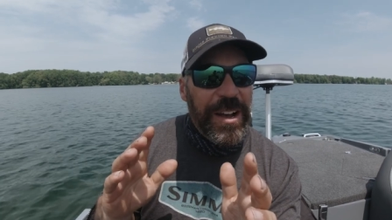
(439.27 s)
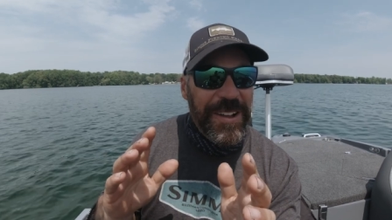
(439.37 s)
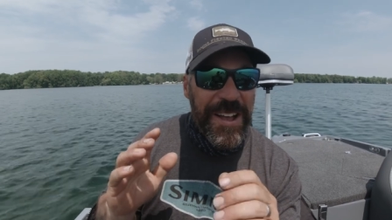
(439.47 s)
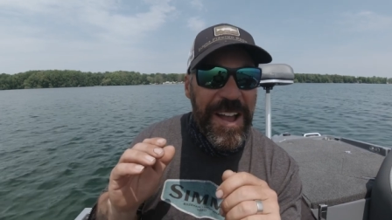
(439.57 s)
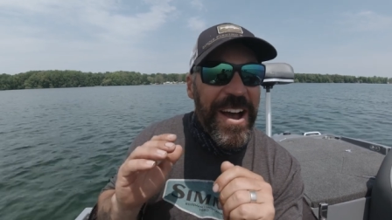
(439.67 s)

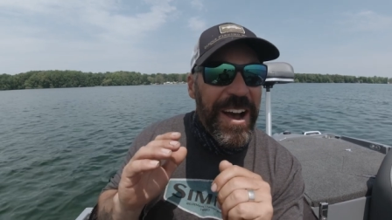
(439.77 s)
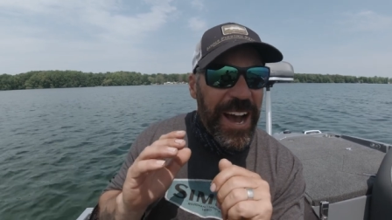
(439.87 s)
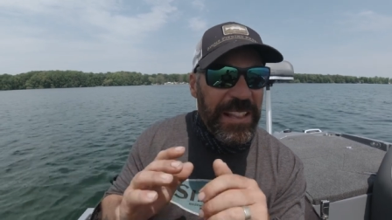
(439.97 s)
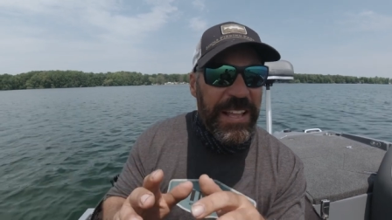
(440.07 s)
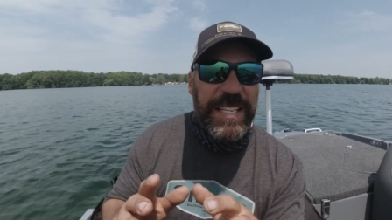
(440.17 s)
uh,
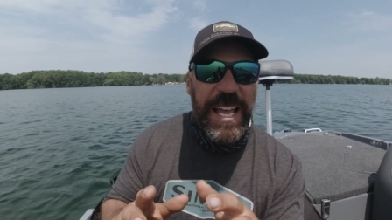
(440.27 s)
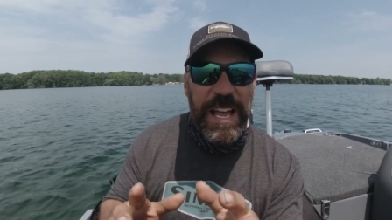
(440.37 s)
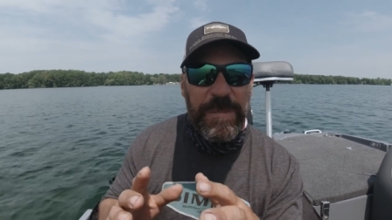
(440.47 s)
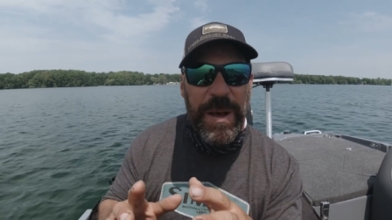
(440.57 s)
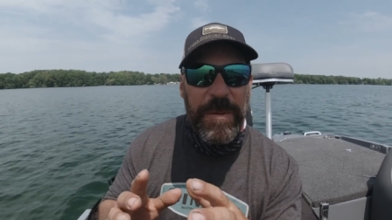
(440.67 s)
I like to
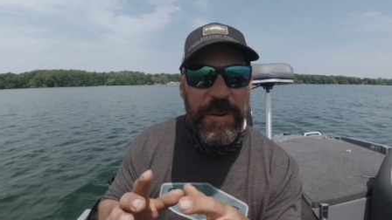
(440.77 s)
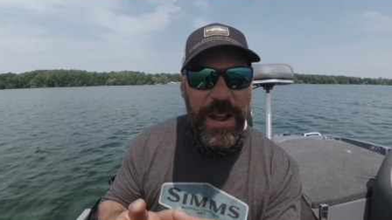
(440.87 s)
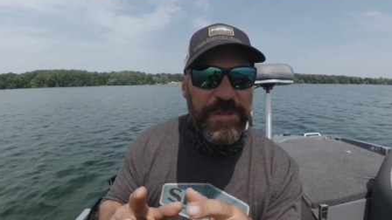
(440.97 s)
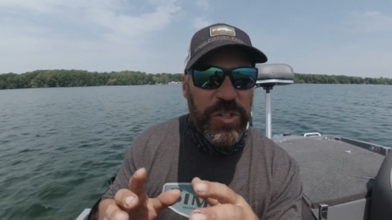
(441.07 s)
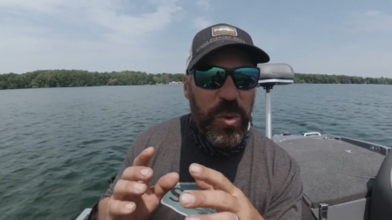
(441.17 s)
have my
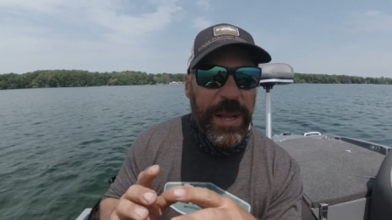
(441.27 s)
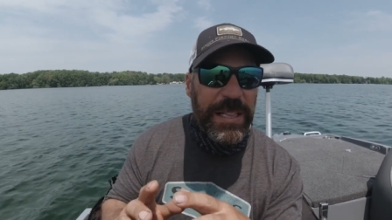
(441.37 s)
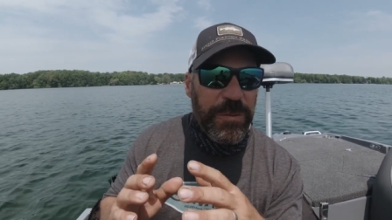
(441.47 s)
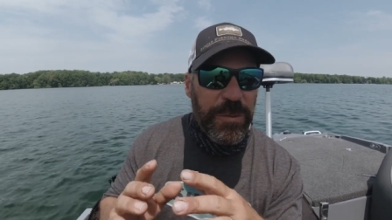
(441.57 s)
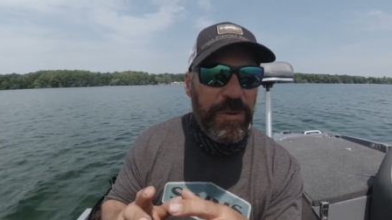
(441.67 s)
graphs
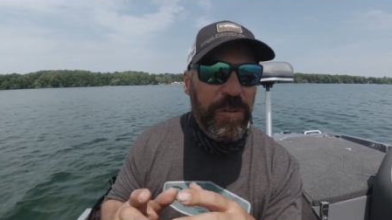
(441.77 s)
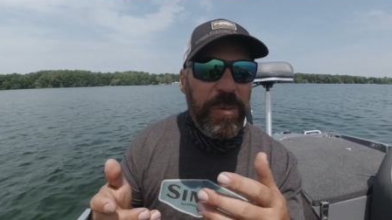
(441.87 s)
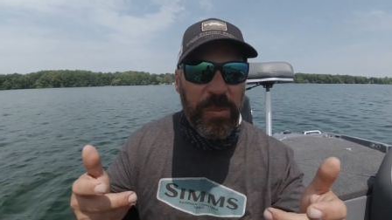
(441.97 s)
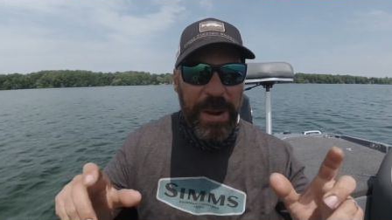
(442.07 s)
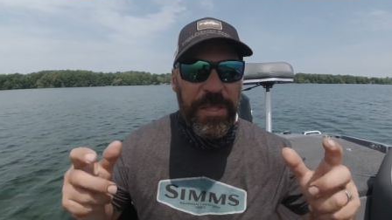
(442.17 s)
quickly
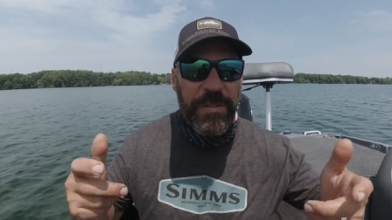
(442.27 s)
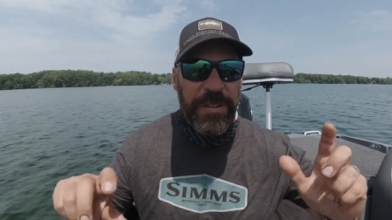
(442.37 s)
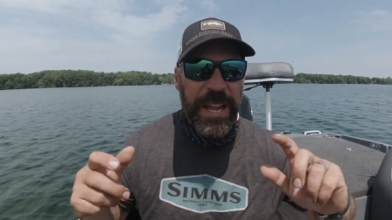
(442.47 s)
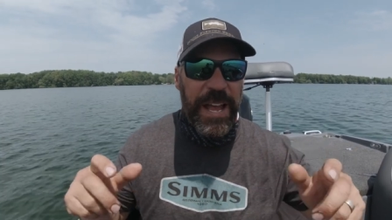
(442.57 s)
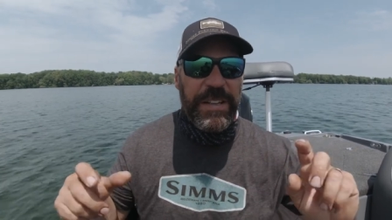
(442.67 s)
removable rather
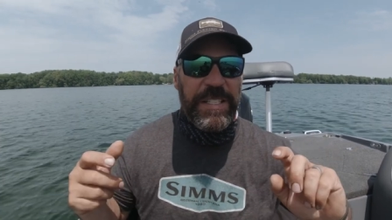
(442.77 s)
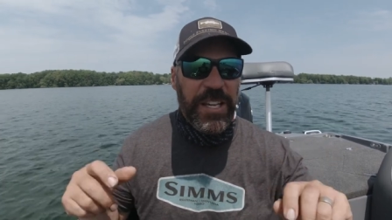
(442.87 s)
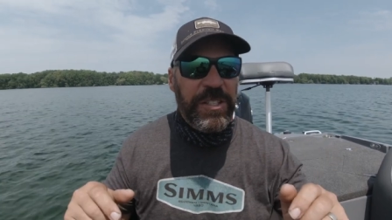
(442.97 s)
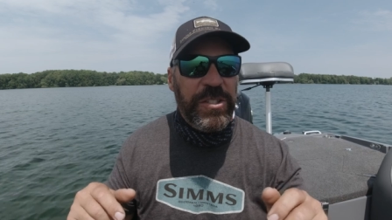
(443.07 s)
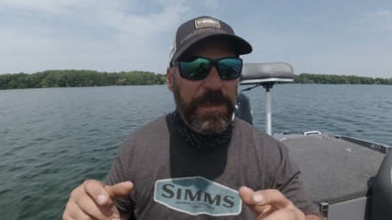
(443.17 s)
than having
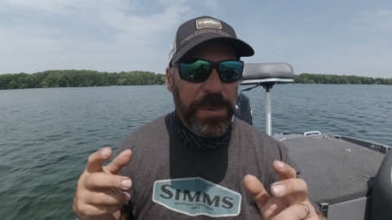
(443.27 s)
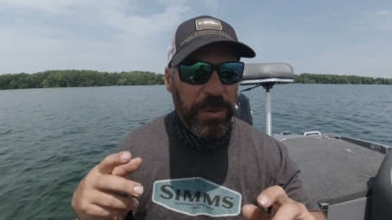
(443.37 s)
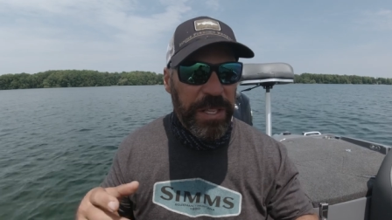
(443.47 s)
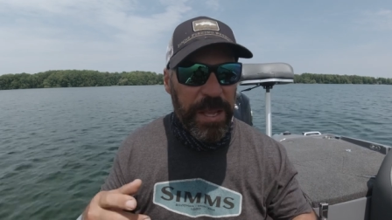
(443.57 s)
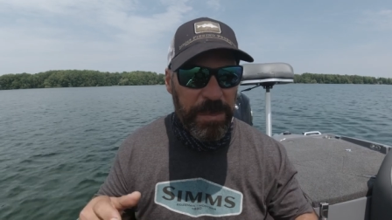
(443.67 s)
to undo
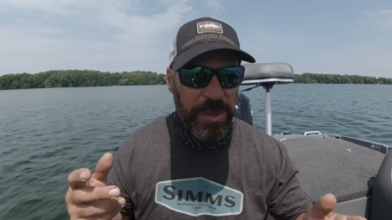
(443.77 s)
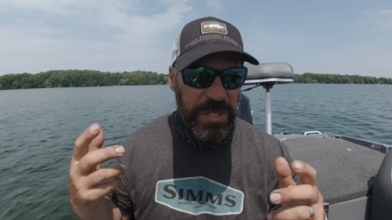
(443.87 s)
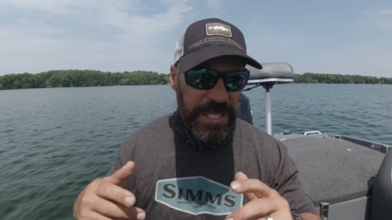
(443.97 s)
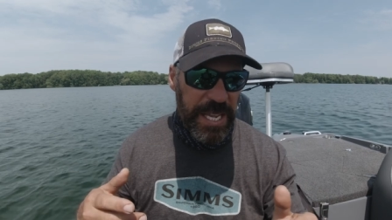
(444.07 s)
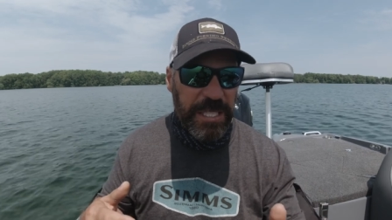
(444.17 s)
both
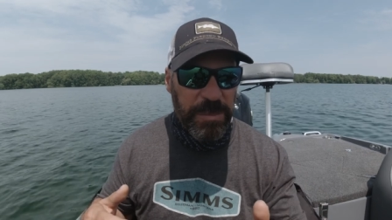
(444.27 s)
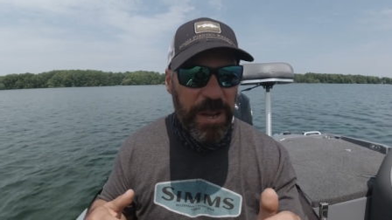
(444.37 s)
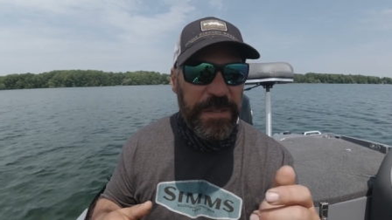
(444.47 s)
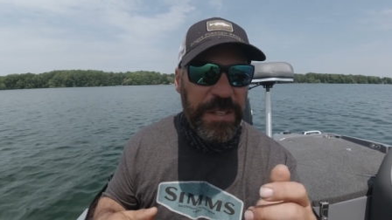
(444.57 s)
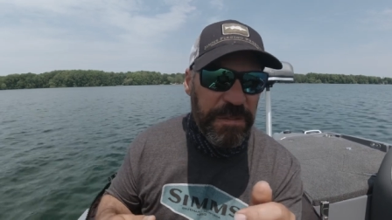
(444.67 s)
gimbals and take them
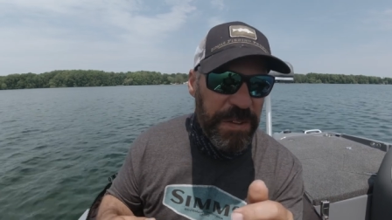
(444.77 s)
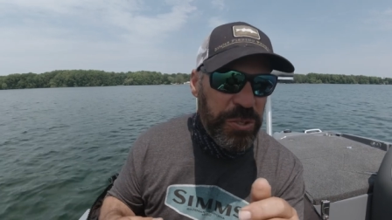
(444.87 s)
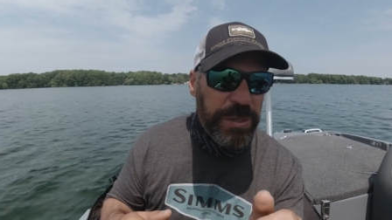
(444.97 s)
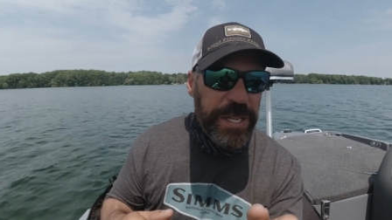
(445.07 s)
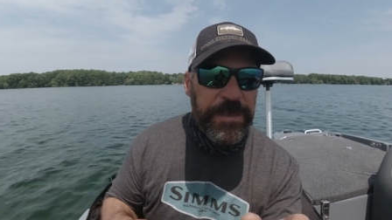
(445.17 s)
off
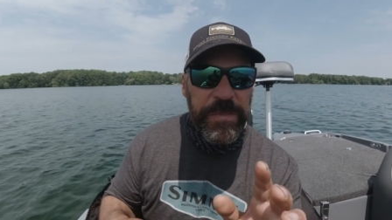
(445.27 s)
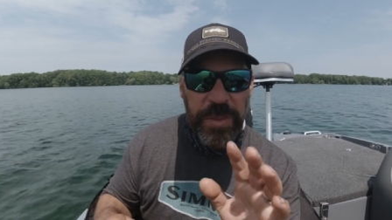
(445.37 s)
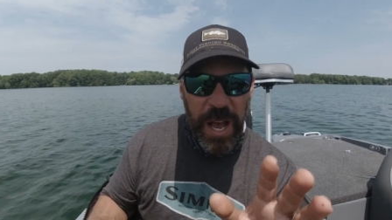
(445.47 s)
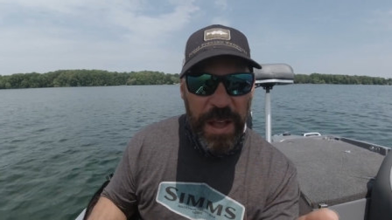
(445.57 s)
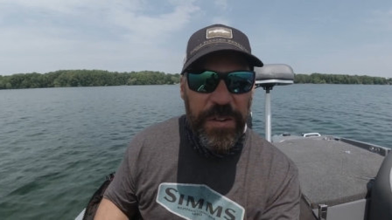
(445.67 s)
individually.
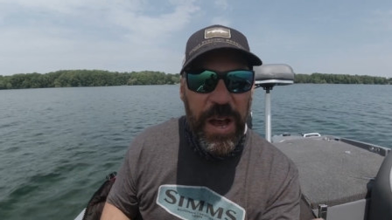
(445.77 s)
I've